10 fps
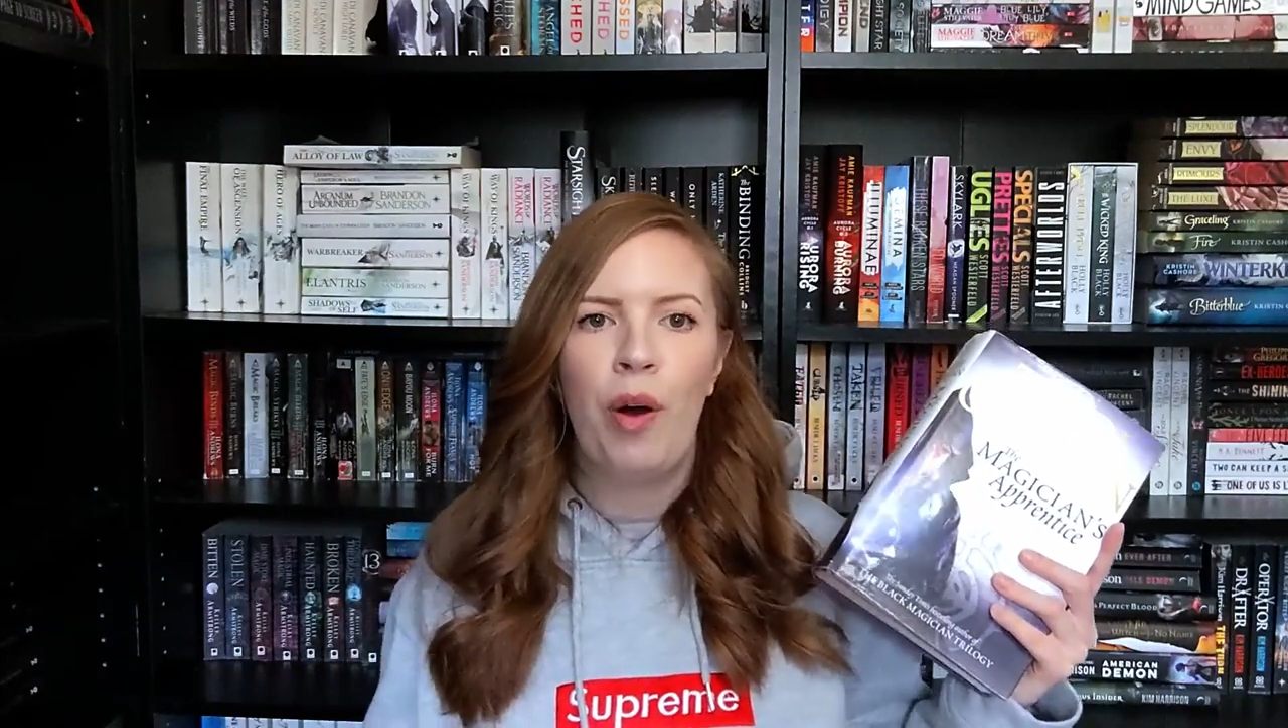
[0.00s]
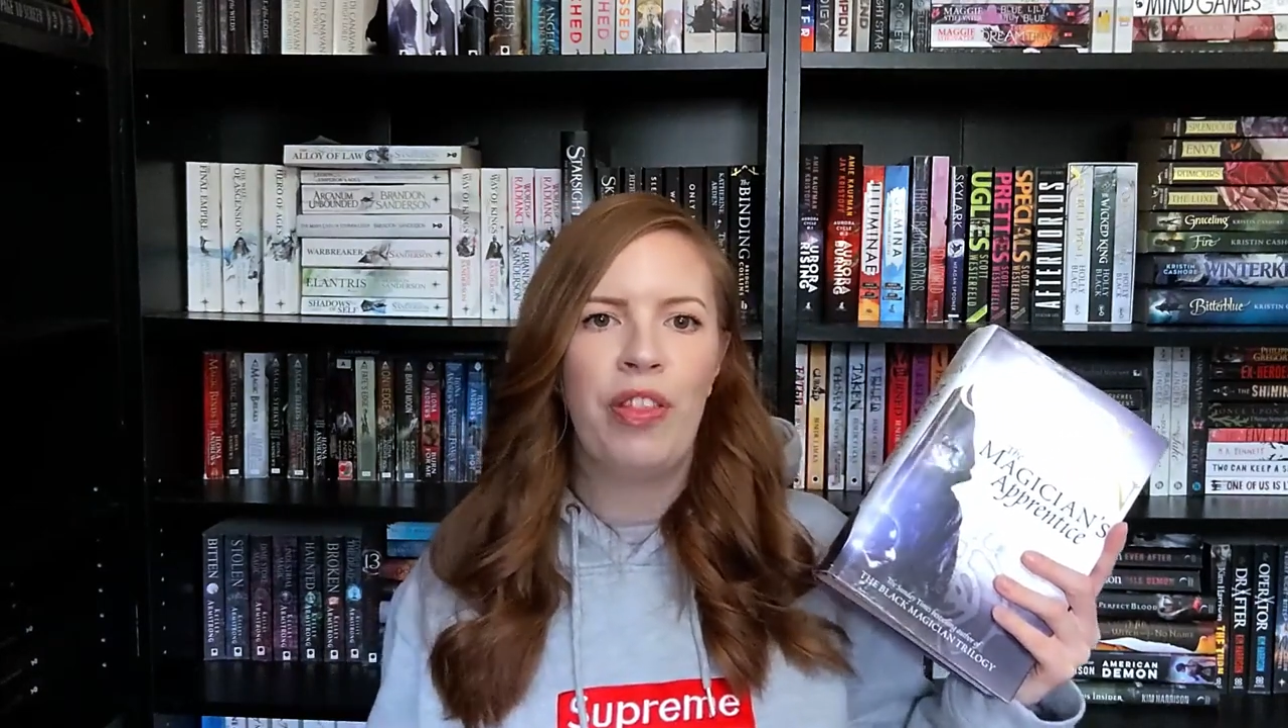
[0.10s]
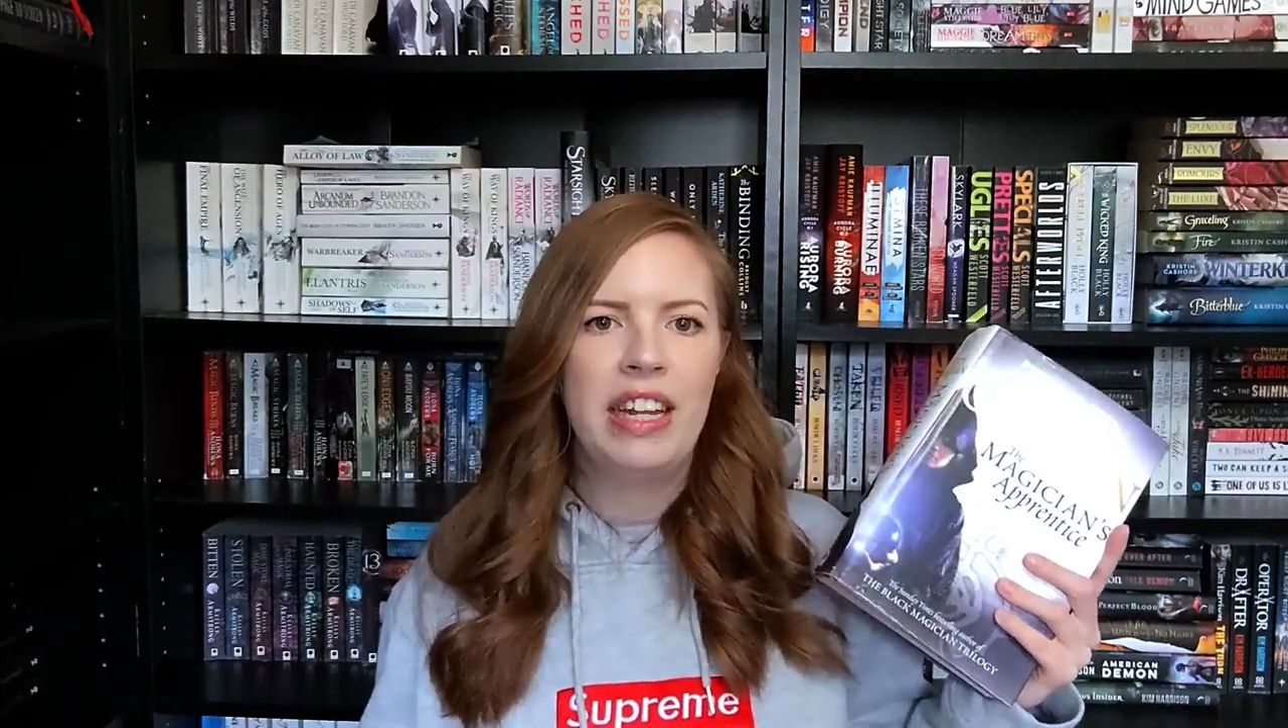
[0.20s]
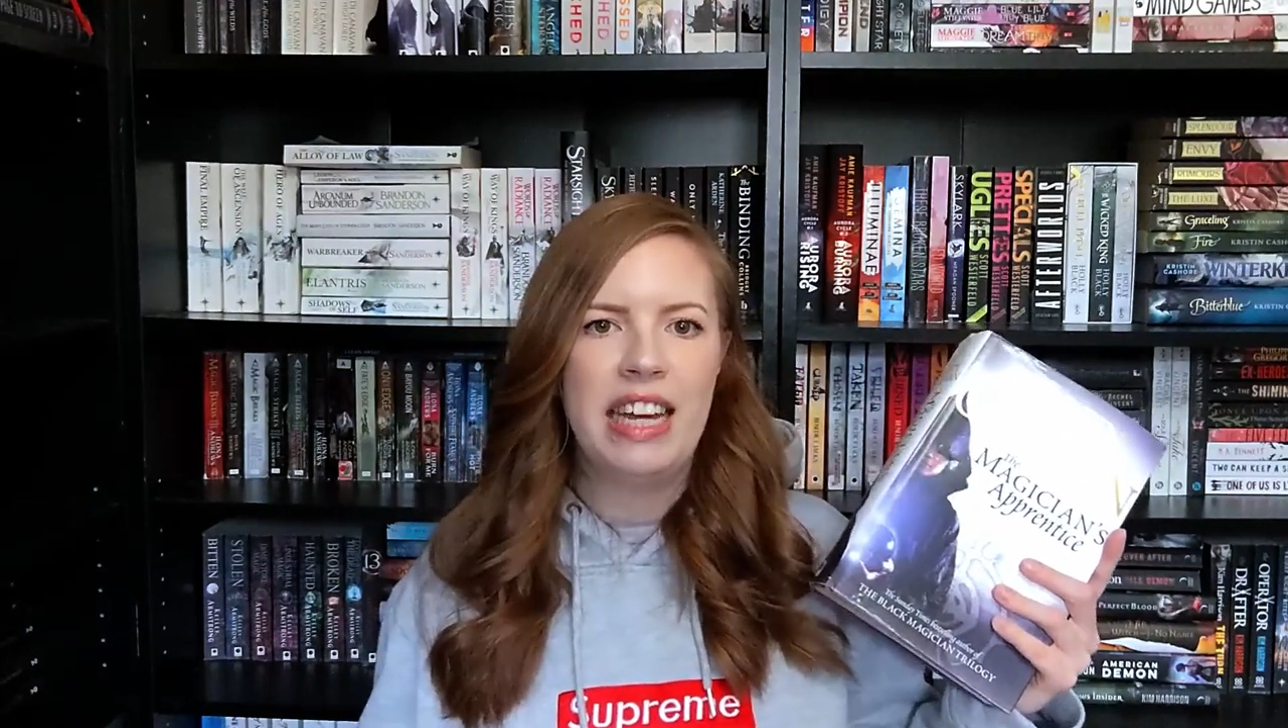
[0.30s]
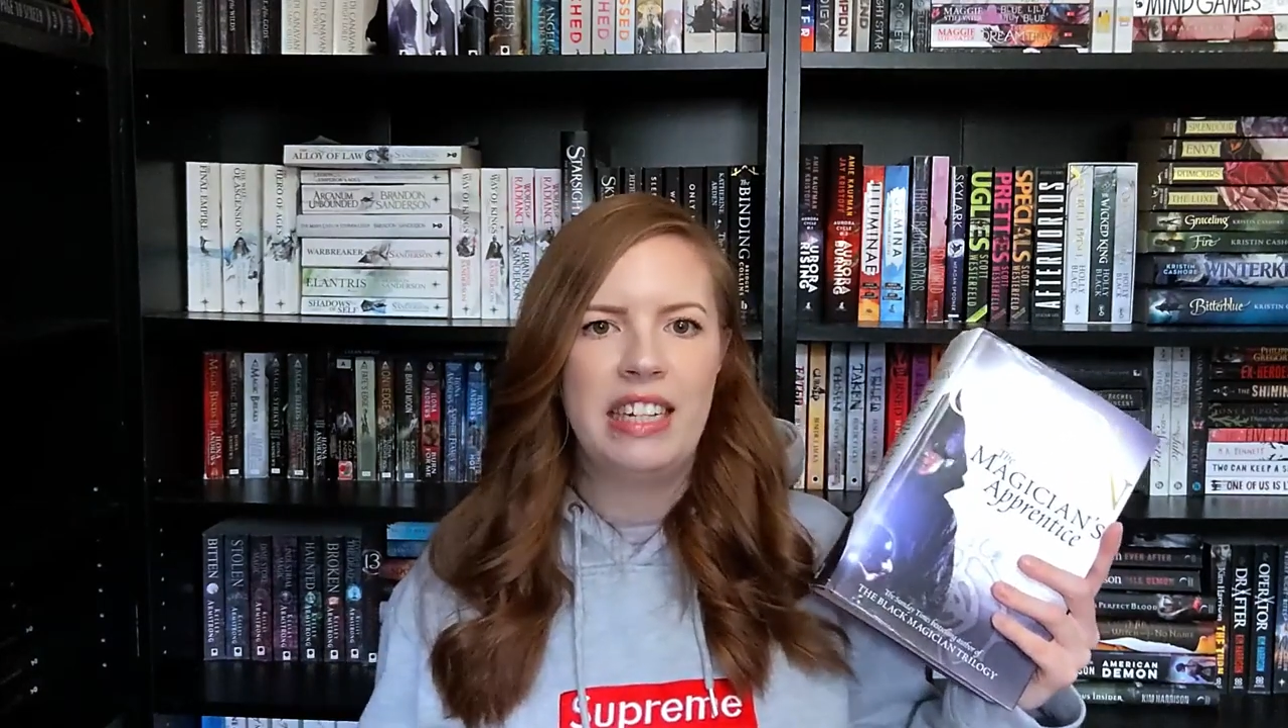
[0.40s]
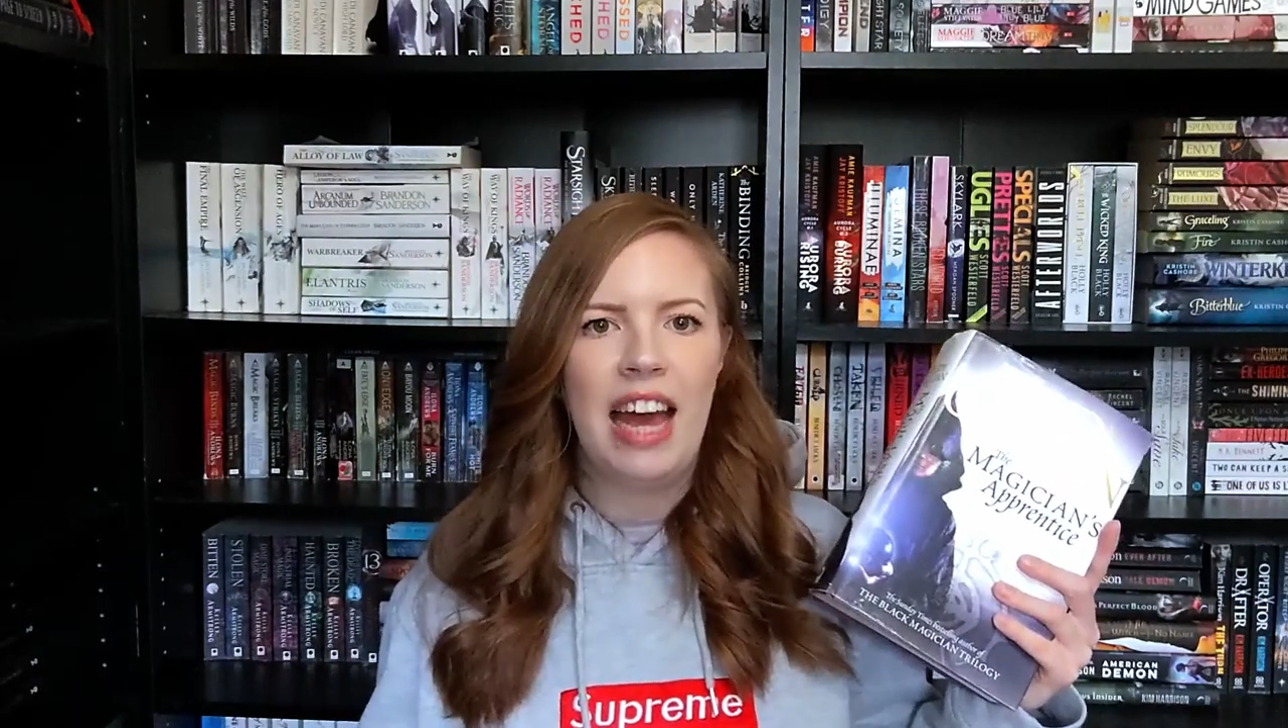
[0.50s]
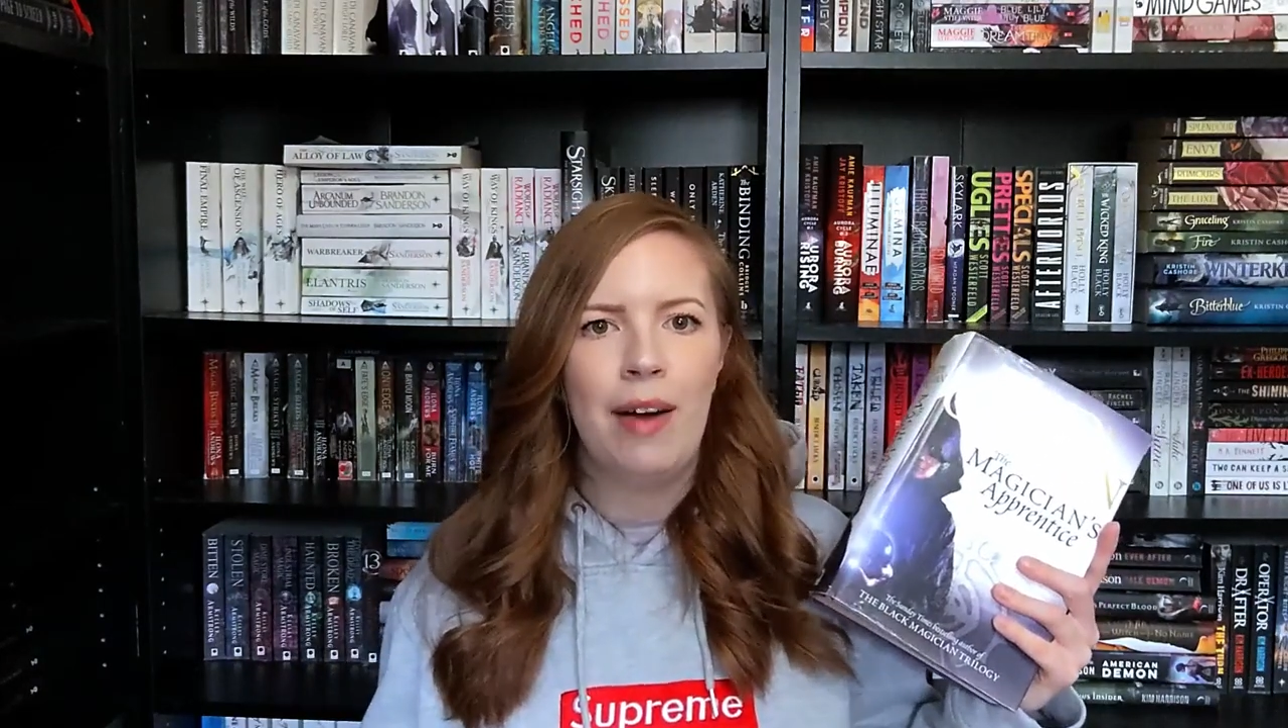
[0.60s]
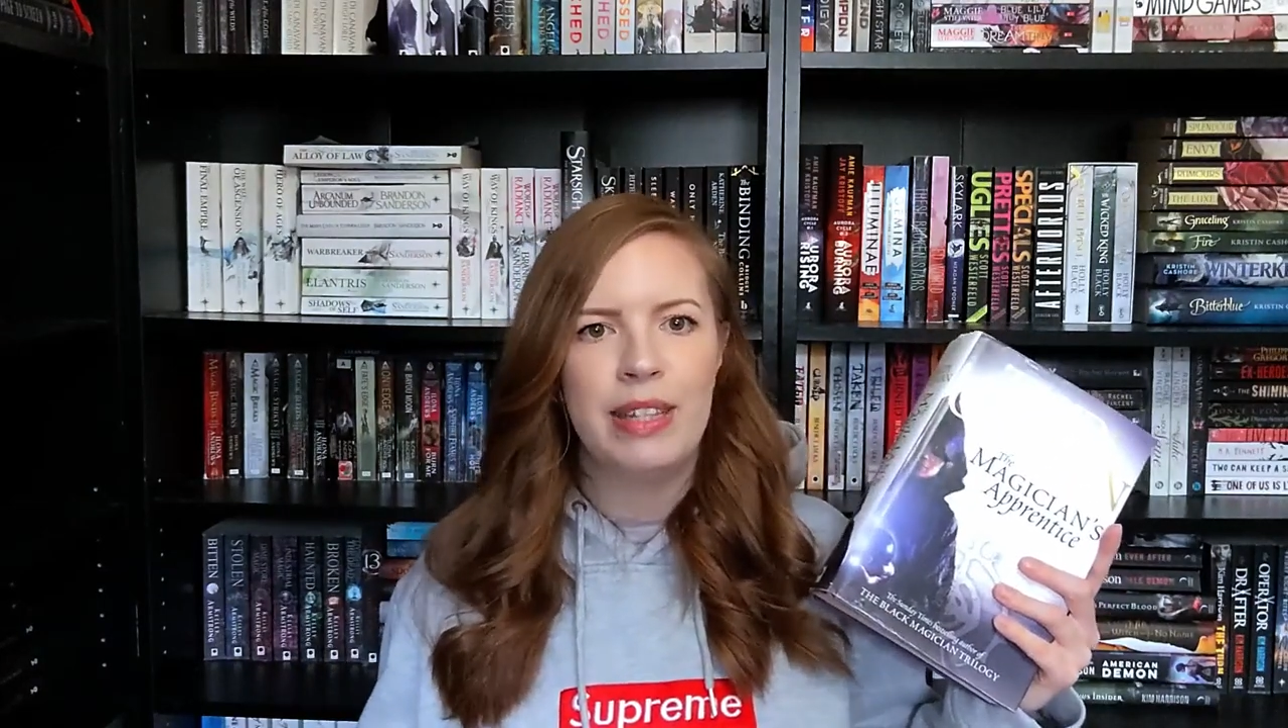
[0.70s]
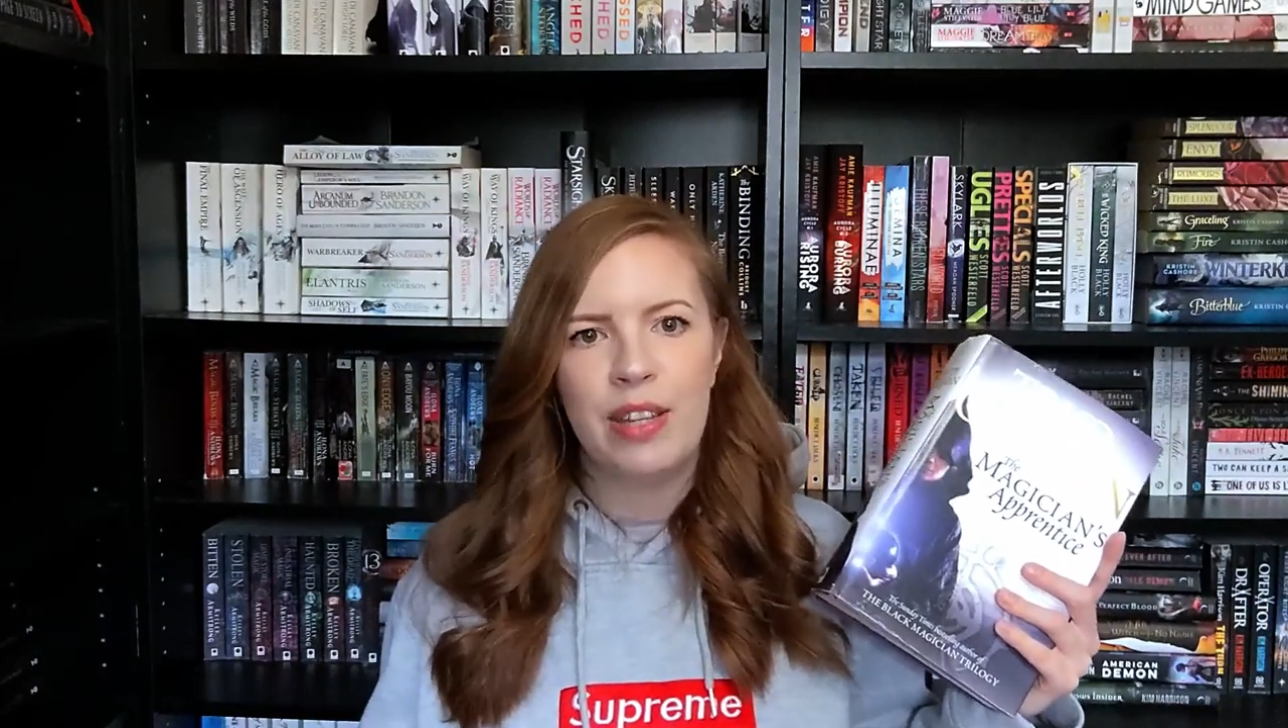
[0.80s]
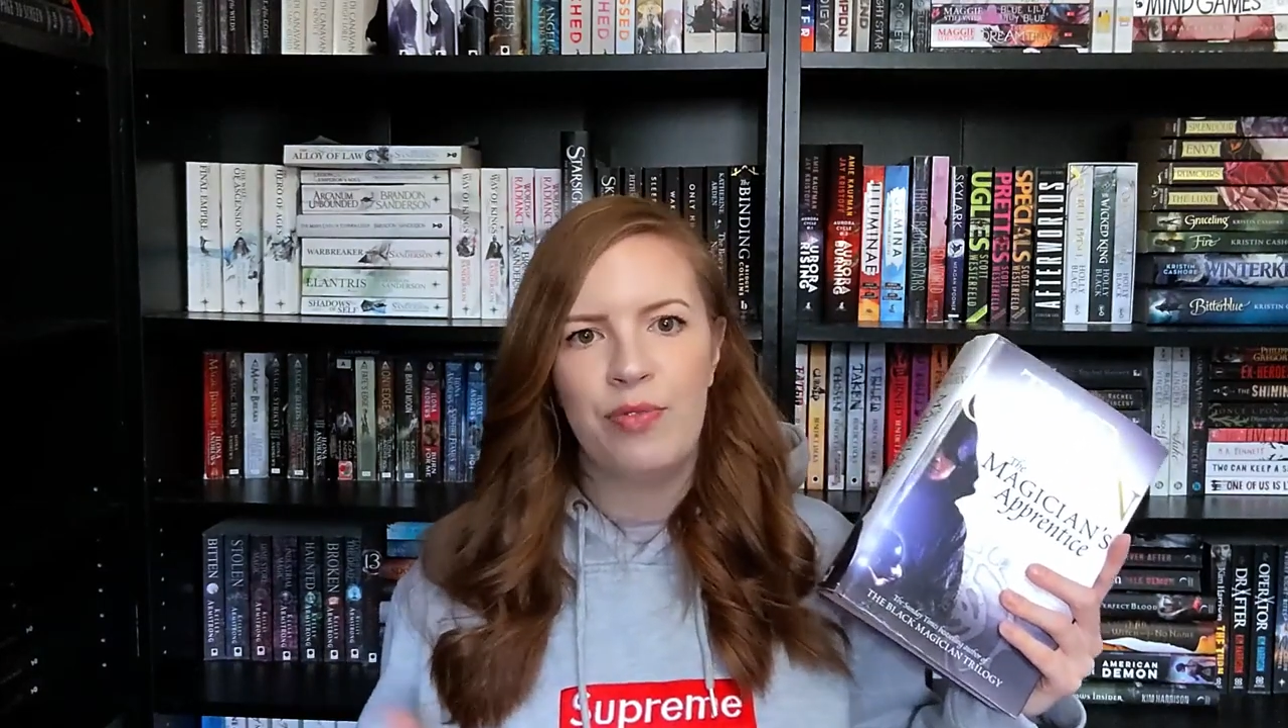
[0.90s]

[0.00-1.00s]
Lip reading: what they did and how it's